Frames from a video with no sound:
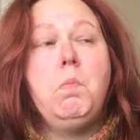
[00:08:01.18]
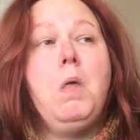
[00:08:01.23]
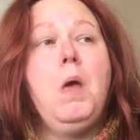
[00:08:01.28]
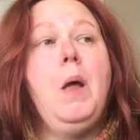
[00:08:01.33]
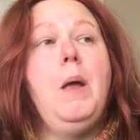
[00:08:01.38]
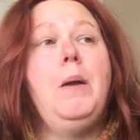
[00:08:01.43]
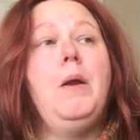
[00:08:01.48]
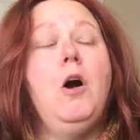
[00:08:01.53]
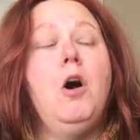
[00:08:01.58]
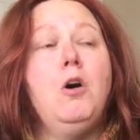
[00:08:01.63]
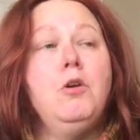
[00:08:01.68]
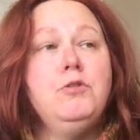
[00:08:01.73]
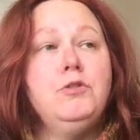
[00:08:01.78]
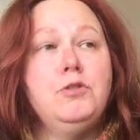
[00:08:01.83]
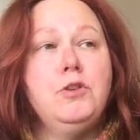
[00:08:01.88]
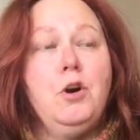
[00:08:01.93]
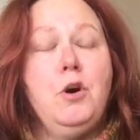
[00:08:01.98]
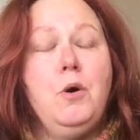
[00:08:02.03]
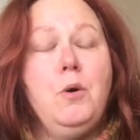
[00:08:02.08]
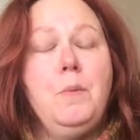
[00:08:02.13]
and
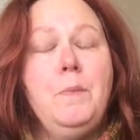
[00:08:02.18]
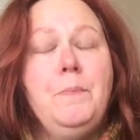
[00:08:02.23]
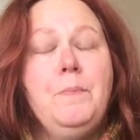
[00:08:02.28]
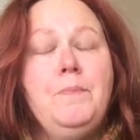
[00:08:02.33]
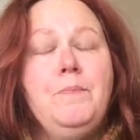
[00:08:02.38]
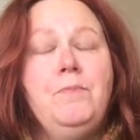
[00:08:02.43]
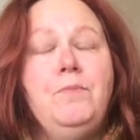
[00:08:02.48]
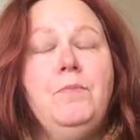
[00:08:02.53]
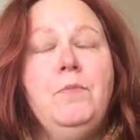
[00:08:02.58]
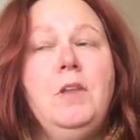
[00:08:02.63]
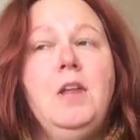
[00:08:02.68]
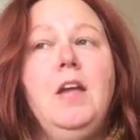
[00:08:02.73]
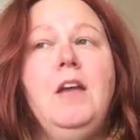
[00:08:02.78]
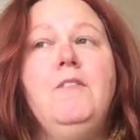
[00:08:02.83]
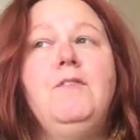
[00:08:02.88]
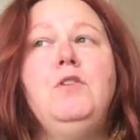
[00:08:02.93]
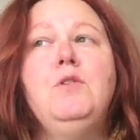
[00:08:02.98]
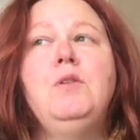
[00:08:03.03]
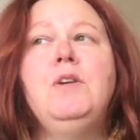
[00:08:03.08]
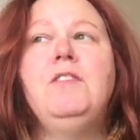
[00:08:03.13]
also
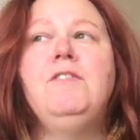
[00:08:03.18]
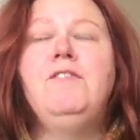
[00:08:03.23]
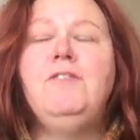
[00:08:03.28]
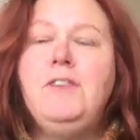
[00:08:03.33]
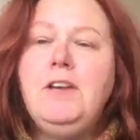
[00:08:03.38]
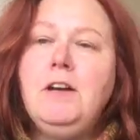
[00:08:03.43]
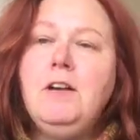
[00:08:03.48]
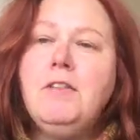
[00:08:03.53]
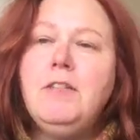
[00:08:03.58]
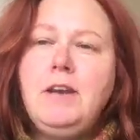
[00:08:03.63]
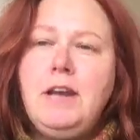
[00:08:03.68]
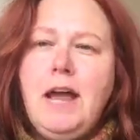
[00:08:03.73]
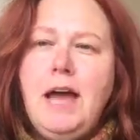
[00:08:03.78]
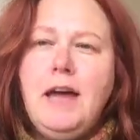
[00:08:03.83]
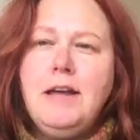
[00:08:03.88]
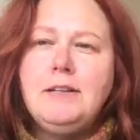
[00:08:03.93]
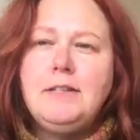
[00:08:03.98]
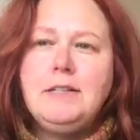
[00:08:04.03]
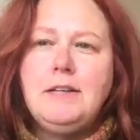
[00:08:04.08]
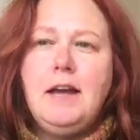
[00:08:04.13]
if you can feel the
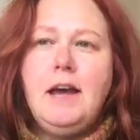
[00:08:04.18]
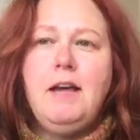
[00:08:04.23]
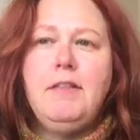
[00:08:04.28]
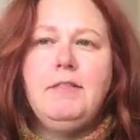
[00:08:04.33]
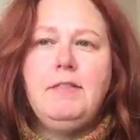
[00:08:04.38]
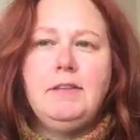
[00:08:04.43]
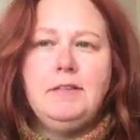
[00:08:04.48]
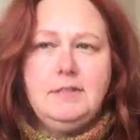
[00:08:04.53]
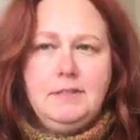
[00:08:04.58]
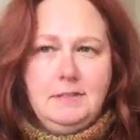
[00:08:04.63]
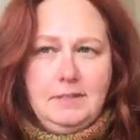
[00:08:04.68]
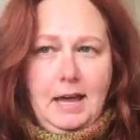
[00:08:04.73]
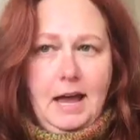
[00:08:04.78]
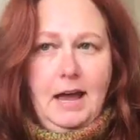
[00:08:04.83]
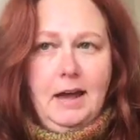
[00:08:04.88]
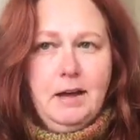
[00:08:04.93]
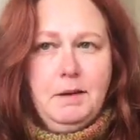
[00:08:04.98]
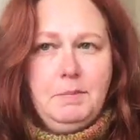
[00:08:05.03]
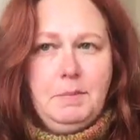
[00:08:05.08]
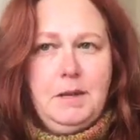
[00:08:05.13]
knot on the
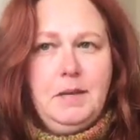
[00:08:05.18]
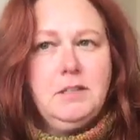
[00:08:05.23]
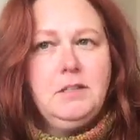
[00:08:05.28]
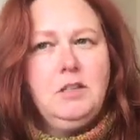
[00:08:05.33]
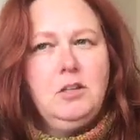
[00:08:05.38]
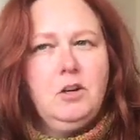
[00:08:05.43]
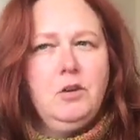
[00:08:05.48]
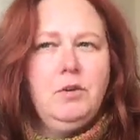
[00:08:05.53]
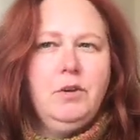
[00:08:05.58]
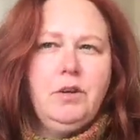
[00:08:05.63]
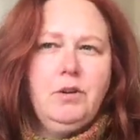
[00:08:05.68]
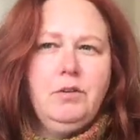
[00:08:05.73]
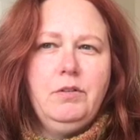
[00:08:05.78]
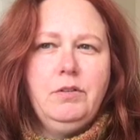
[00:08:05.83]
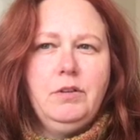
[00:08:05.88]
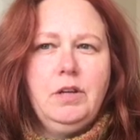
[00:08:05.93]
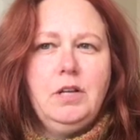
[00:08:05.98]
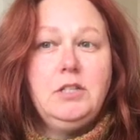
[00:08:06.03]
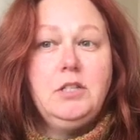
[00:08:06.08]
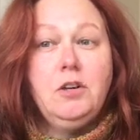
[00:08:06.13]
sock, because
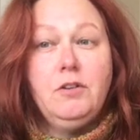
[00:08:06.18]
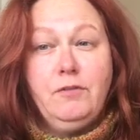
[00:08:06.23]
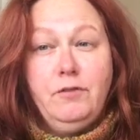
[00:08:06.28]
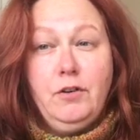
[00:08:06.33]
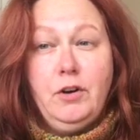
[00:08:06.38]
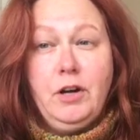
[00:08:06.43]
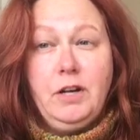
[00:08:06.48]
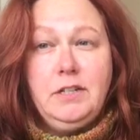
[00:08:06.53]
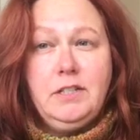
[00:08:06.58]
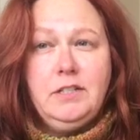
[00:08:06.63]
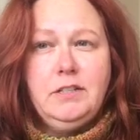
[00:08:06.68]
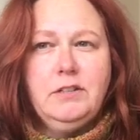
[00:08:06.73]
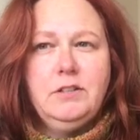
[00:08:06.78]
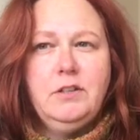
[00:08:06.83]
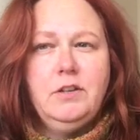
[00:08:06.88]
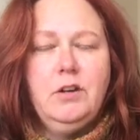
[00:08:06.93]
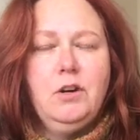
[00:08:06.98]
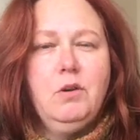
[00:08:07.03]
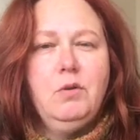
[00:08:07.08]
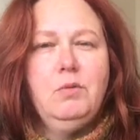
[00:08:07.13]
it's your foot, so
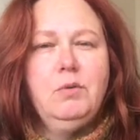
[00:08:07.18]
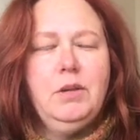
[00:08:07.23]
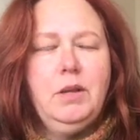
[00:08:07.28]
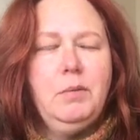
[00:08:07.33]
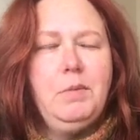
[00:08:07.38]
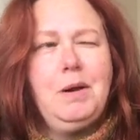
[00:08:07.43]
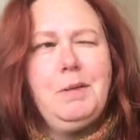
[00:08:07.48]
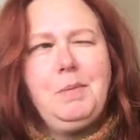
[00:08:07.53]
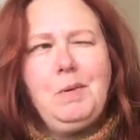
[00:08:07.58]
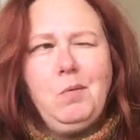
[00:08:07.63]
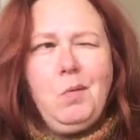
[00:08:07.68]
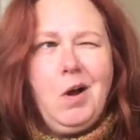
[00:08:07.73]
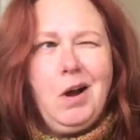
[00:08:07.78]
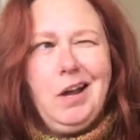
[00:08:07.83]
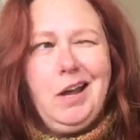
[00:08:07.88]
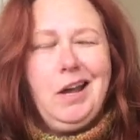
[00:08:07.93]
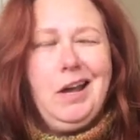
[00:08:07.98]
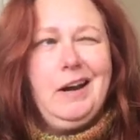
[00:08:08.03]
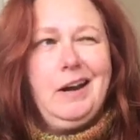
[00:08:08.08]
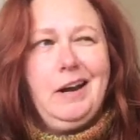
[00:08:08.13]
you don't really want to be
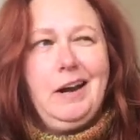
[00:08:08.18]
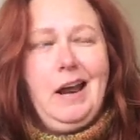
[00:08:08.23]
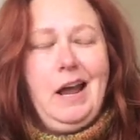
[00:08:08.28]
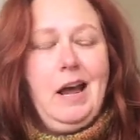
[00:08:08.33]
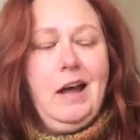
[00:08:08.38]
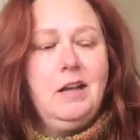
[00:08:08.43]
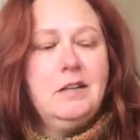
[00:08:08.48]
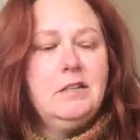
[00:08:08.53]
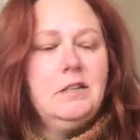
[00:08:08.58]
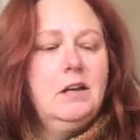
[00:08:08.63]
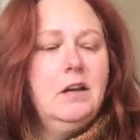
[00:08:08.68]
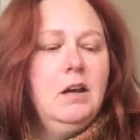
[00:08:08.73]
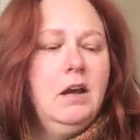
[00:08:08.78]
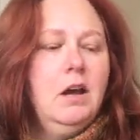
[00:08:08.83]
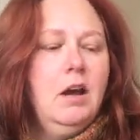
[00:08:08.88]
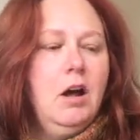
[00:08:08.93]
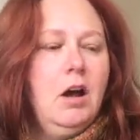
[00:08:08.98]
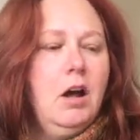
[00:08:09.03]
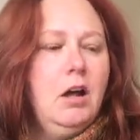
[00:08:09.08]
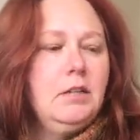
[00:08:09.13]
walking on a knot
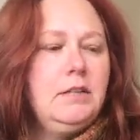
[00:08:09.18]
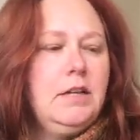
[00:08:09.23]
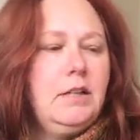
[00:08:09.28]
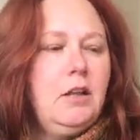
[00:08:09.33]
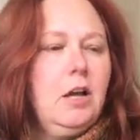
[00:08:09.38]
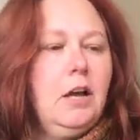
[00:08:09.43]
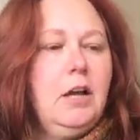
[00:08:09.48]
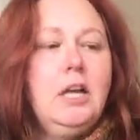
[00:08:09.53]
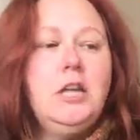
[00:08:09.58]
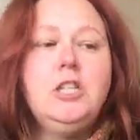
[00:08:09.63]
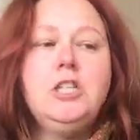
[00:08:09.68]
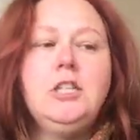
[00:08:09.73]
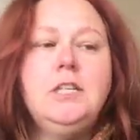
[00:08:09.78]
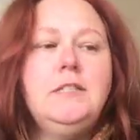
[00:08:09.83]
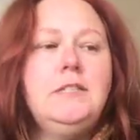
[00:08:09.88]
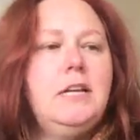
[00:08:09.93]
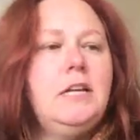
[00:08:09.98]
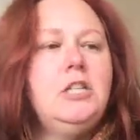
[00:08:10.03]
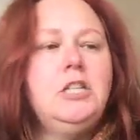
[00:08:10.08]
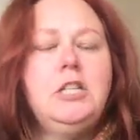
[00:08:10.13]
all day long. And she
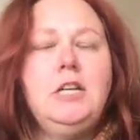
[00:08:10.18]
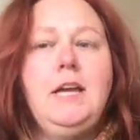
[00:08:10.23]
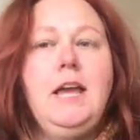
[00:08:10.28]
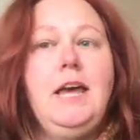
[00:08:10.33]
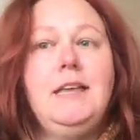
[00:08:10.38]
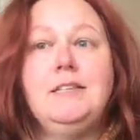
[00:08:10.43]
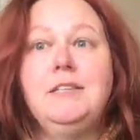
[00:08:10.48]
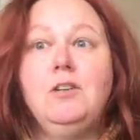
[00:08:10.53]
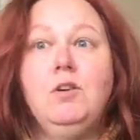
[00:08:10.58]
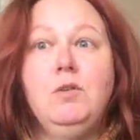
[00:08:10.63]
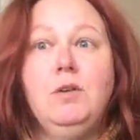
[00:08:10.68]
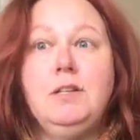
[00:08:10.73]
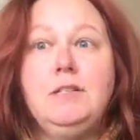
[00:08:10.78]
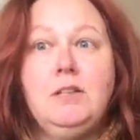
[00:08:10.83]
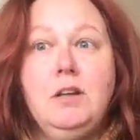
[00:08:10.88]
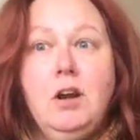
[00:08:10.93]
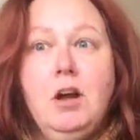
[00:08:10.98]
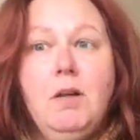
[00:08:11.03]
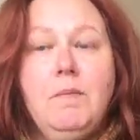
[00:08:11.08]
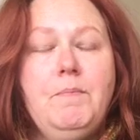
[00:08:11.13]
said she hasn't noticed
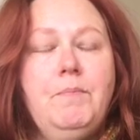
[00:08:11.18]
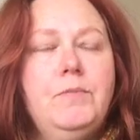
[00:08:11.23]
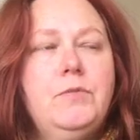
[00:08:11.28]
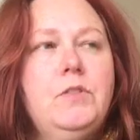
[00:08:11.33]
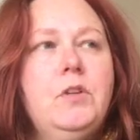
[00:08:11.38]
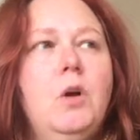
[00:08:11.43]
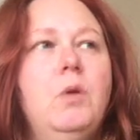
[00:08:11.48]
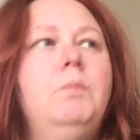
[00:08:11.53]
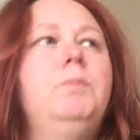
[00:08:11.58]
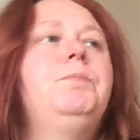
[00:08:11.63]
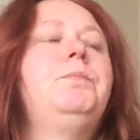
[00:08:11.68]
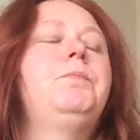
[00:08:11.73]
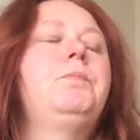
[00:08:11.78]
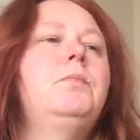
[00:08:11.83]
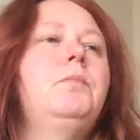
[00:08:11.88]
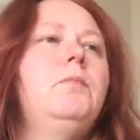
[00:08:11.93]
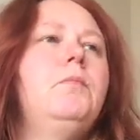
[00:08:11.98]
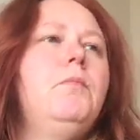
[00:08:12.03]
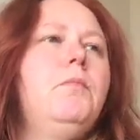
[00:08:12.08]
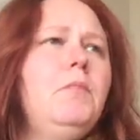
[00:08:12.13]
at all. So
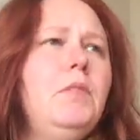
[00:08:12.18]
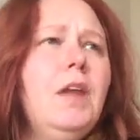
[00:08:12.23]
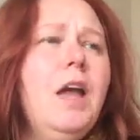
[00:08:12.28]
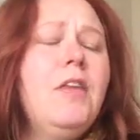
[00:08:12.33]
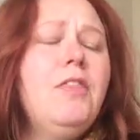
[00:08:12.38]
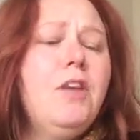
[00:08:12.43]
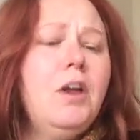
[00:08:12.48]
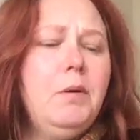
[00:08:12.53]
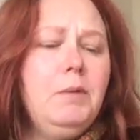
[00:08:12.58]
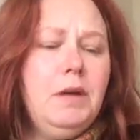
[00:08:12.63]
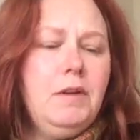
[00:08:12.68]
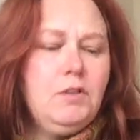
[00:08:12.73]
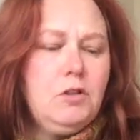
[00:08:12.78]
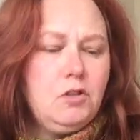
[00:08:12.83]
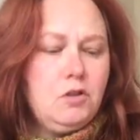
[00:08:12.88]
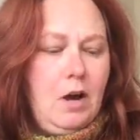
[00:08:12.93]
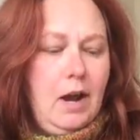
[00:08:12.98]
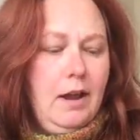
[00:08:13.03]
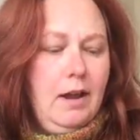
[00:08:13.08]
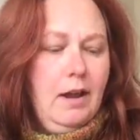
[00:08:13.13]
I thought I would give it a
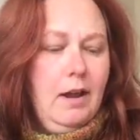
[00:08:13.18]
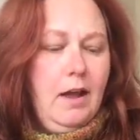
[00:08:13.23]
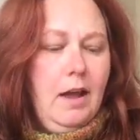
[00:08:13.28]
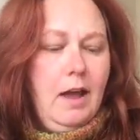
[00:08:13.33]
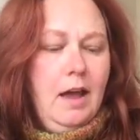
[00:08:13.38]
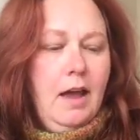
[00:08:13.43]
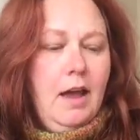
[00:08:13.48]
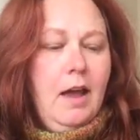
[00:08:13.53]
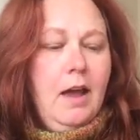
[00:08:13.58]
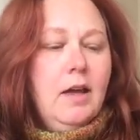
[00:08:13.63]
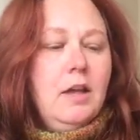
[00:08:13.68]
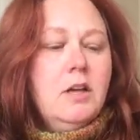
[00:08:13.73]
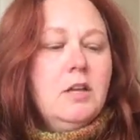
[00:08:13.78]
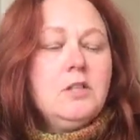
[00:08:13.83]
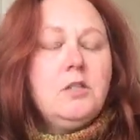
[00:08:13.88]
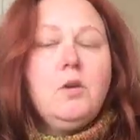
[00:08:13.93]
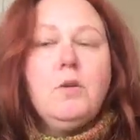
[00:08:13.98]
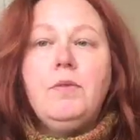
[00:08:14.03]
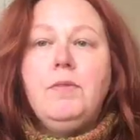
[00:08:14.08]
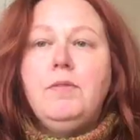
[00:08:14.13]
try.
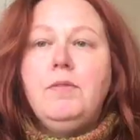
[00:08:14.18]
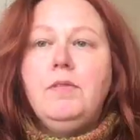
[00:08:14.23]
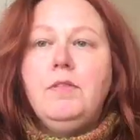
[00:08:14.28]
So